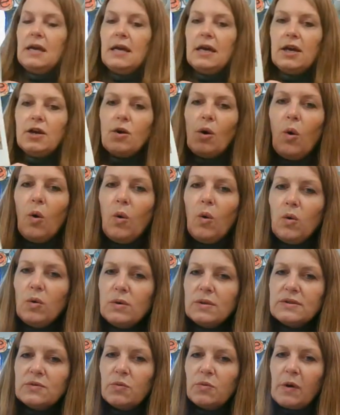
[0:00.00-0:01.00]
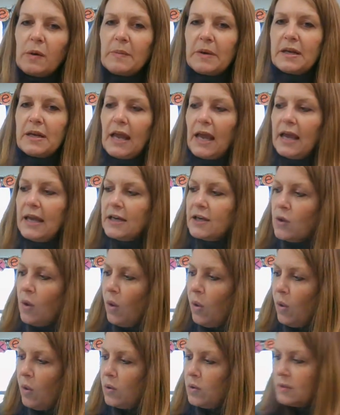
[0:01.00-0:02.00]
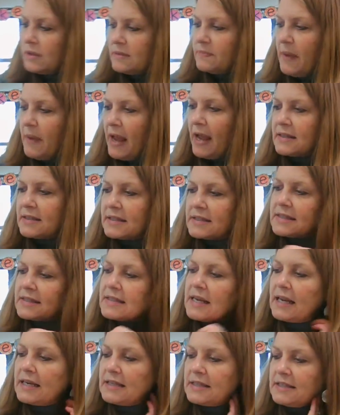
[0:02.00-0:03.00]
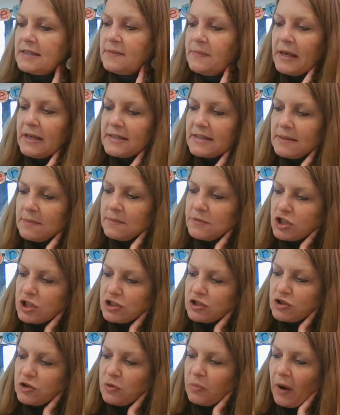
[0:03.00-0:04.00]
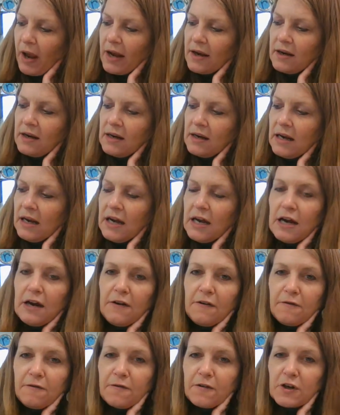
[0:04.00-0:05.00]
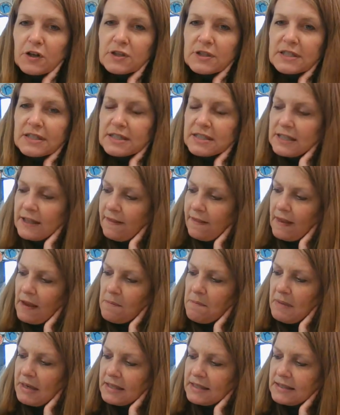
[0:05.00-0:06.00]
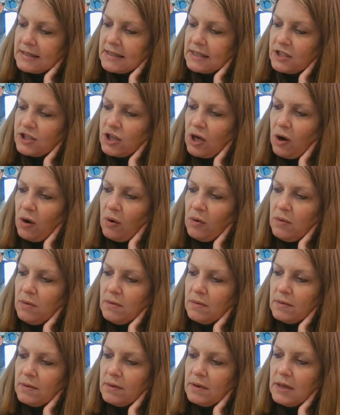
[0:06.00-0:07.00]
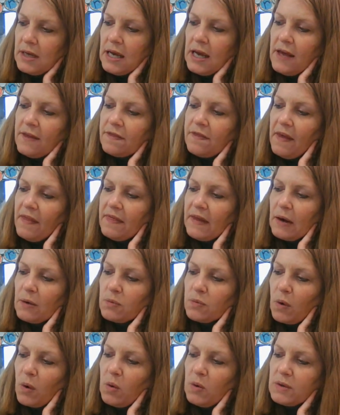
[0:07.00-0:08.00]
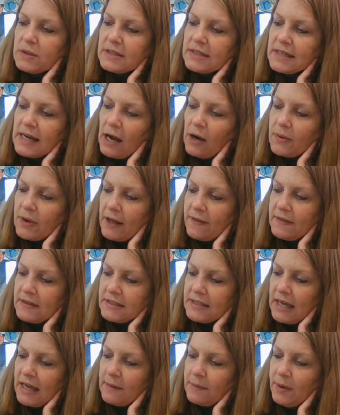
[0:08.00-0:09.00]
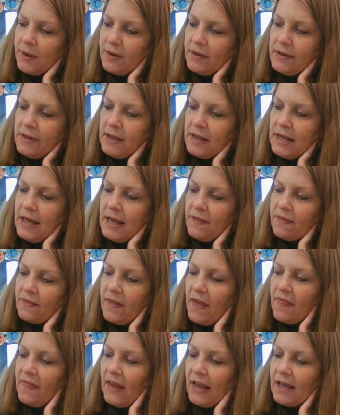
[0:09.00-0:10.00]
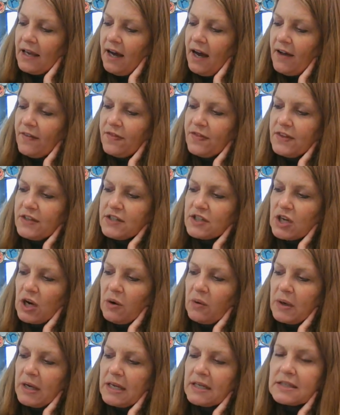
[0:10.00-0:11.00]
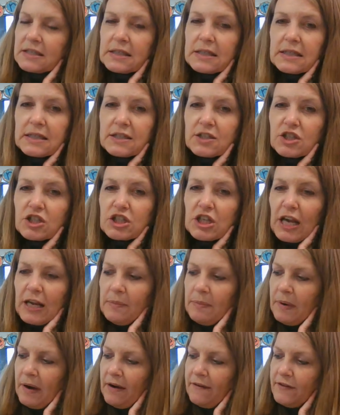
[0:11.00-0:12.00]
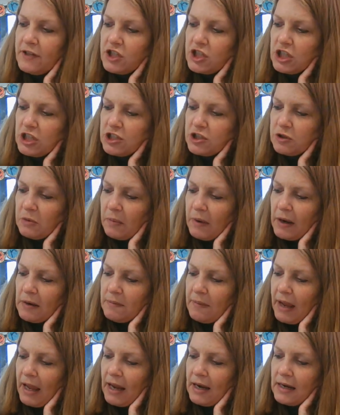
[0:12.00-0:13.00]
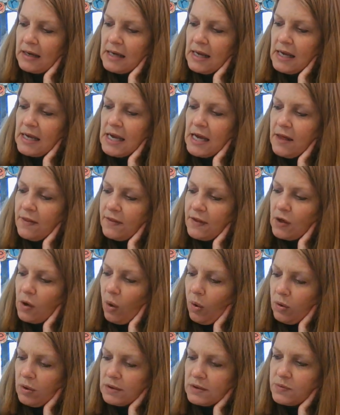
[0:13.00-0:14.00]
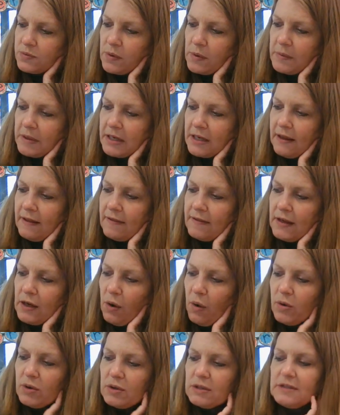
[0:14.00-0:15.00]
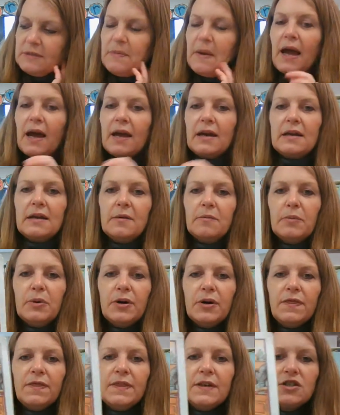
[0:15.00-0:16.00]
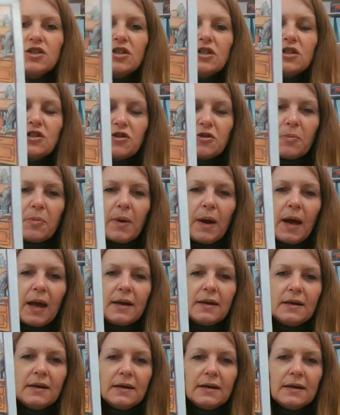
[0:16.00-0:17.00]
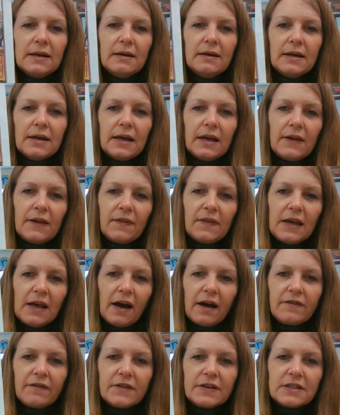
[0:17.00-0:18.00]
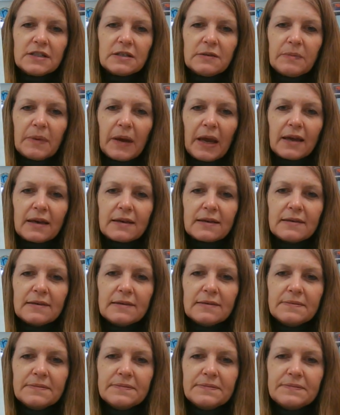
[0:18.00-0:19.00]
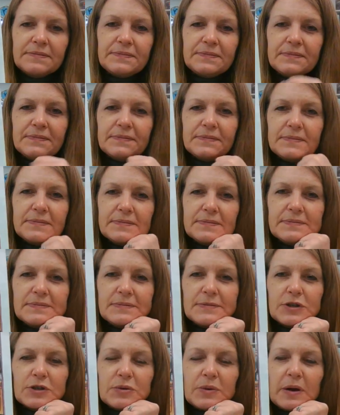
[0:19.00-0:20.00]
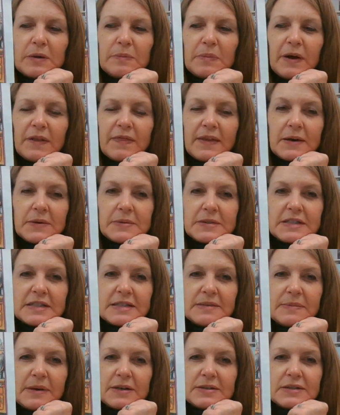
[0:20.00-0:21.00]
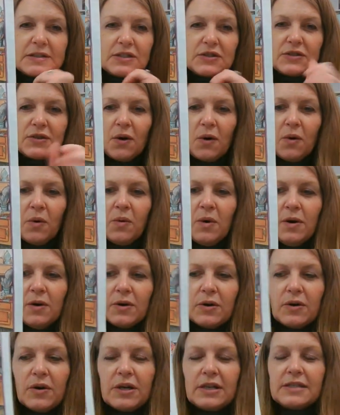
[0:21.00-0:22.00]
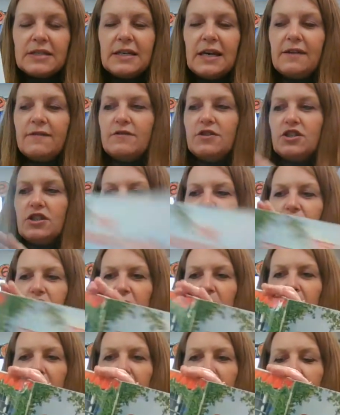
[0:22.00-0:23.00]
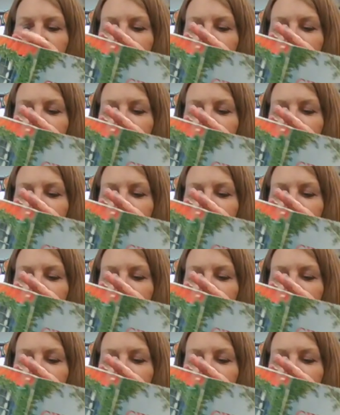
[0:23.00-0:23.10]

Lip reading: an old woman and an old man decided to make some gingerbread. First, they mixed the dough. Then they rolled it out on the table. Then they cut the dough into the shape of a gingerbread man. The old woman and the old man put the gingerbread in the oven to bake. Oh, I bet that would smell so good to have gingerbread